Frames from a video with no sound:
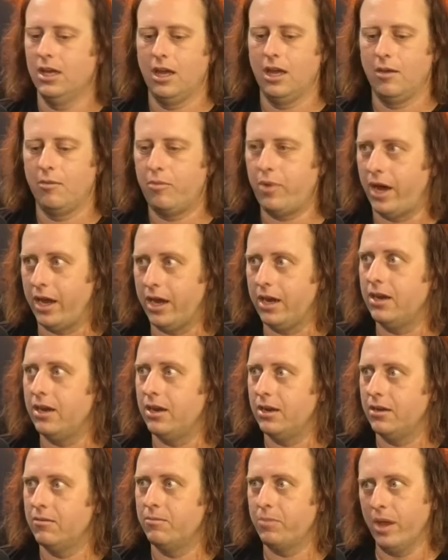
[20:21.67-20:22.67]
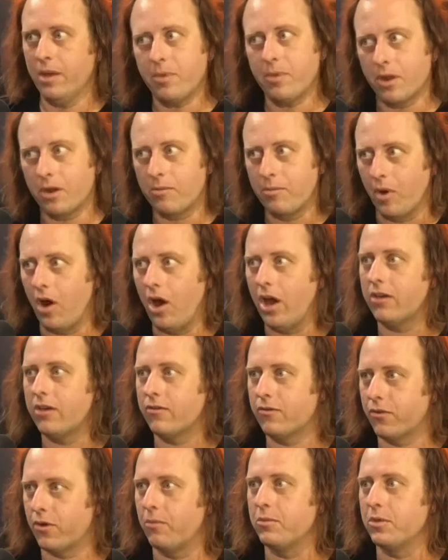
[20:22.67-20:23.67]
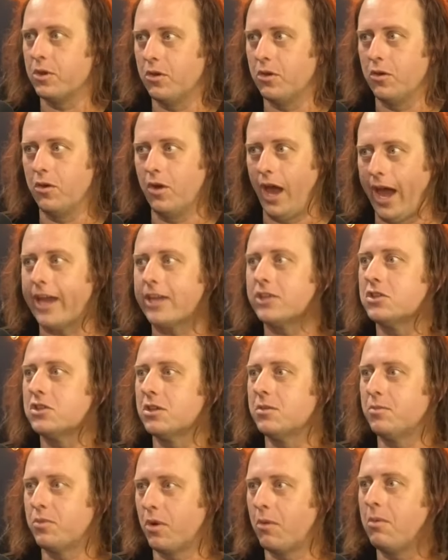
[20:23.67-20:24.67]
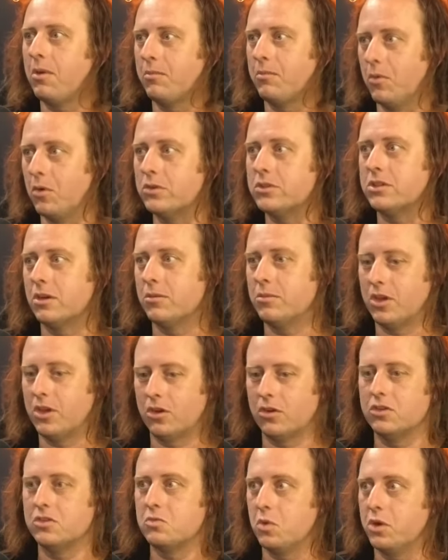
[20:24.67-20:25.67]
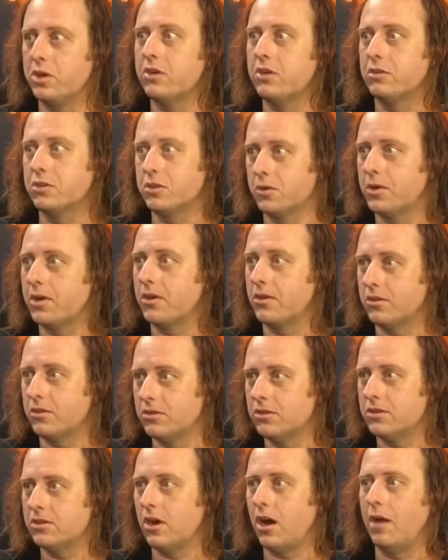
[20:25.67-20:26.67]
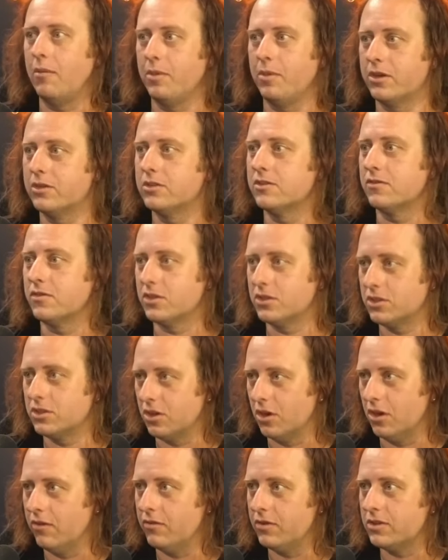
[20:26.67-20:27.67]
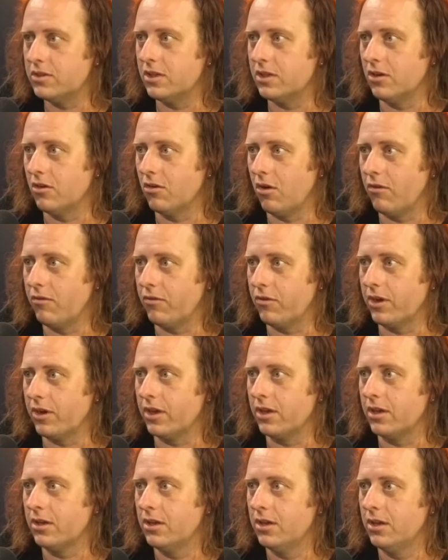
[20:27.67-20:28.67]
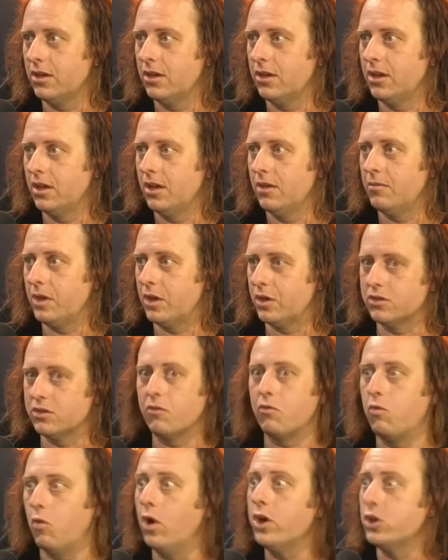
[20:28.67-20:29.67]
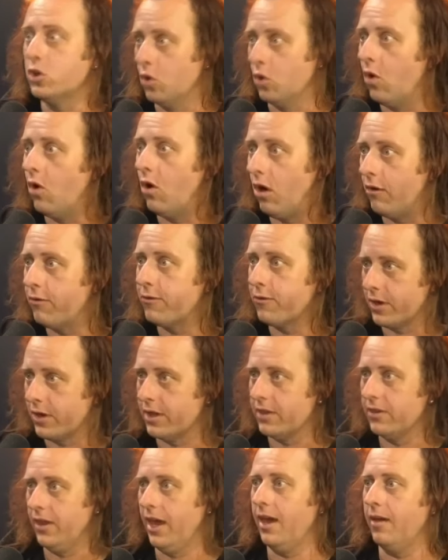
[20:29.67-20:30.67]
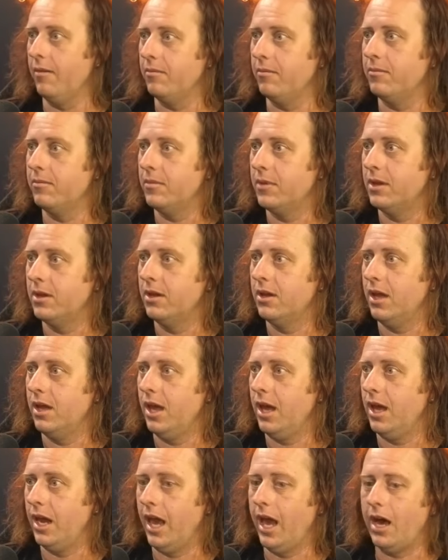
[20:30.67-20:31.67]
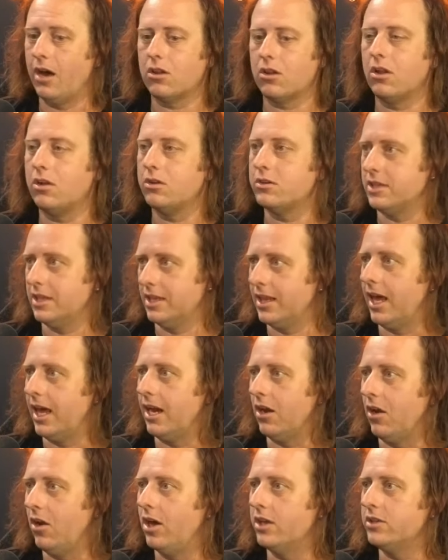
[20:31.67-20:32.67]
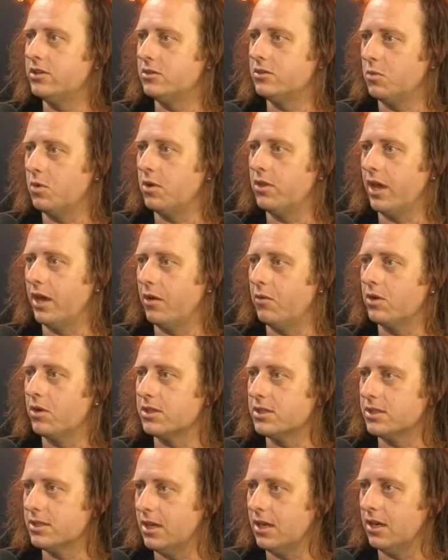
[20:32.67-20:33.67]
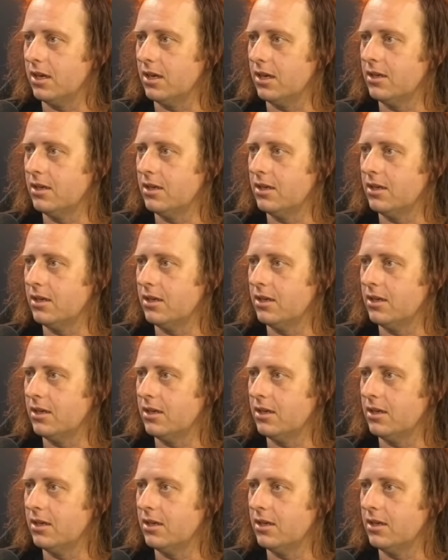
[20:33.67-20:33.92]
but people are buying from you actually probably more so because what you're doing on your site, because of the service that you're offering, because of what you're offering them and how closely that aligns to what they want to see.